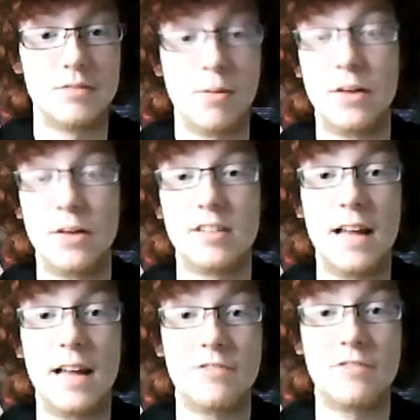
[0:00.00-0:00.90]
Ramona has
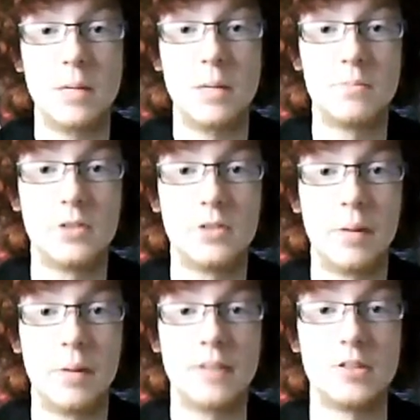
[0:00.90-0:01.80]
left him to
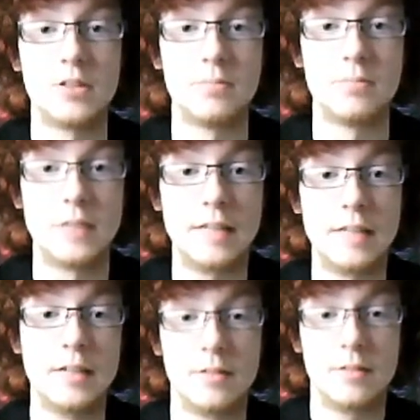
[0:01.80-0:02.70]
go back to
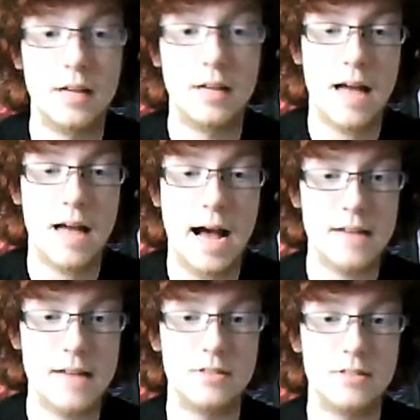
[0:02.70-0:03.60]
Gideon,
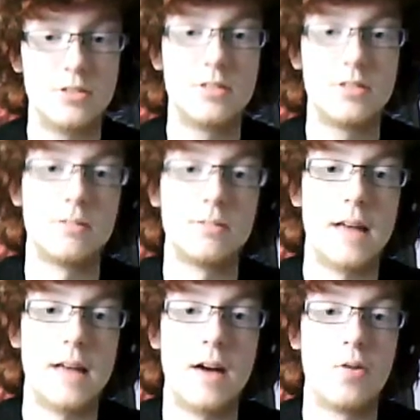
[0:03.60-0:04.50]
and
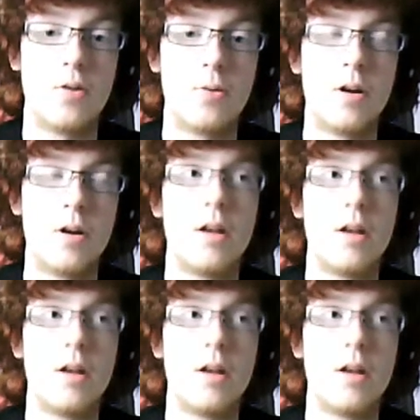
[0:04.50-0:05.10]
now